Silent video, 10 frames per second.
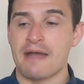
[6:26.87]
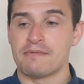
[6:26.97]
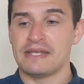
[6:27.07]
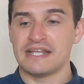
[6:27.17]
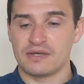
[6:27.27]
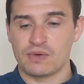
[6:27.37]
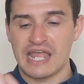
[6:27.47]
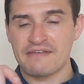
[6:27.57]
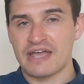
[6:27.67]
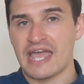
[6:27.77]
And meaning that
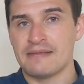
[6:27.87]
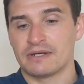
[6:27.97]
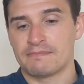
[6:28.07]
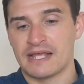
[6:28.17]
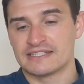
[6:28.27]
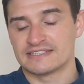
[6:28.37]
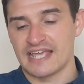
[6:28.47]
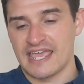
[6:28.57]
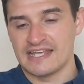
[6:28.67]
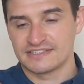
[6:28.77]
whenever anybody
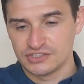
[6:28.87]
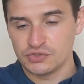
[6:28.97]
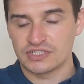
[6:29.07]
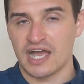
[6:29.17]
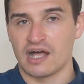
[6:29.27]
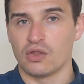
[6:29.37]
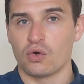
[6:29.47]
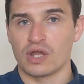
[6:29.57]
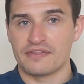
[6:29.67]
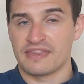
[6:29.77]
places a new tile
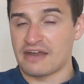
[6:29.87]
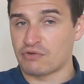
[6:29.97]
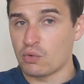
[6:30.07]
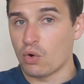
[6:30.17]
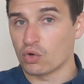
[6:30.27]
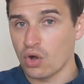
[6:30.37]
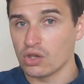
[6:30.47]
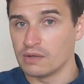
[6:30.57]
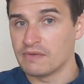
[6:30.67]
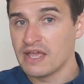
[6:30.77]
on either that row or
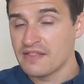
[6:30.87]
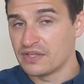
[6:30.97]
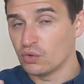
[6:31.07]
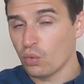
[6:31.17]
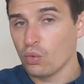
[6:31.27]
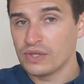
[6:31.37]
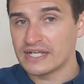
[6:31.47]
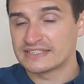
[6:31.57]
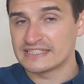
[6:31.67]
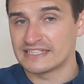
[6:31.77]
column, then all
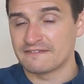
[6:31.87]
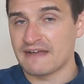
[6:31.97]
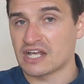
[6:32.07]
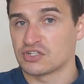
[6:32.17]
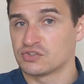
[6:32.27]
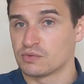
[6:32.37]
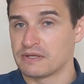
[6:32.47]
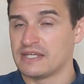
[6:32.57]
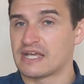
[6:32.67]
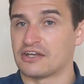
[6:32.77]
the existing factories will
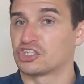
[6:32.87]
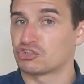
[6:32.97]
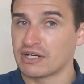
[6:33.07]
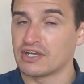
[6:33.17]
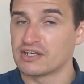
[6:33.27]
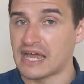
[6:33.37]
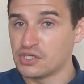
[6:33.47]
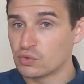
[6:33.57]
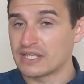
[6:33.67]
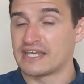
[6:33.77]
be kind of triggered
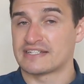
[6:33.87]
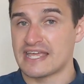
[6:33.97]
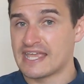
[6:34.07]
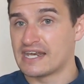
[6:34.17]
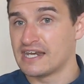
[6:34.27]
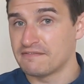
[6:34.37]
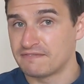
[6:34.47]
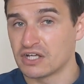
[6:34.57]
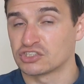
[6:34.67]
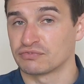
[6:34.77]
and you'll take in an
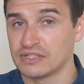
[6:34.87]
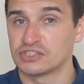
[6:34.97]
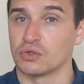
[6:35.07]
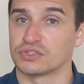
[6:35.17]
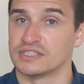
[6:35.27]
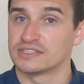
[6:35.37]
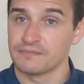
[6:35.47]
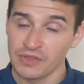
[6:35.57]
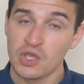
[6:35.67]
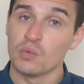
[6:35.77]
influx of
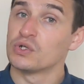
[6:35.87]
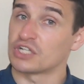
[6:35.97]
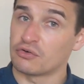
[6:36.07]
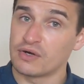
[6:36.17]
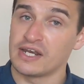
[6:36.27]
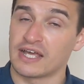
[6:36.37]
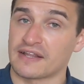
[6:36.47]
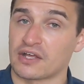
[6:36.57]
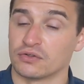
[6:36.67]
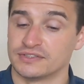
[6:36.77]
resources, which I really
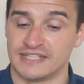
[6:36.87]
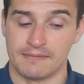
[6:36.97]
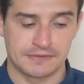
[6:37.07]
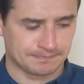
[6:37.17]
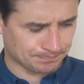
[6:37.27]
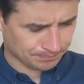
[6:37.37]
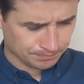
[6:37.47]
like that concept.